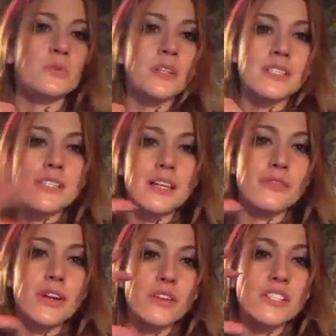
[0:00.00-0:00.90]
one. It's like
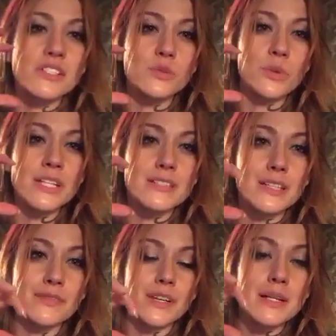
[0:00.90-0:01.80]
very sweet
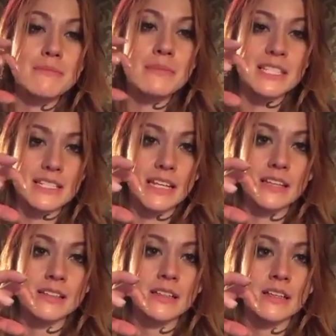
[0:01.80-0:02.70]
and very minty.
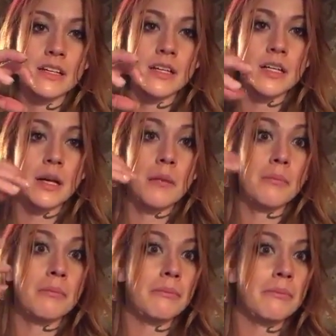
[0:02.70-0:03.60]

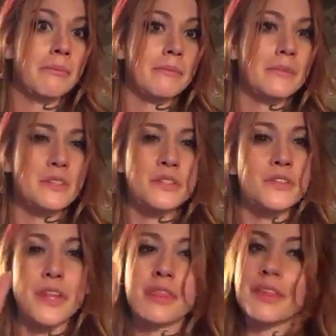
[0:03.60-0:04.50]
It's also
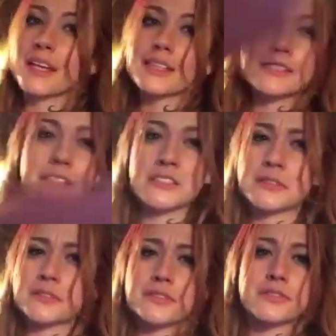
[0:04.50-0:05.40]
very thick. It's
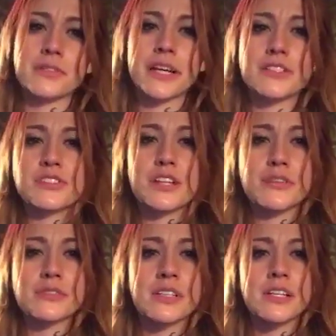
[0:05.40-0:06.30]
strange stuff.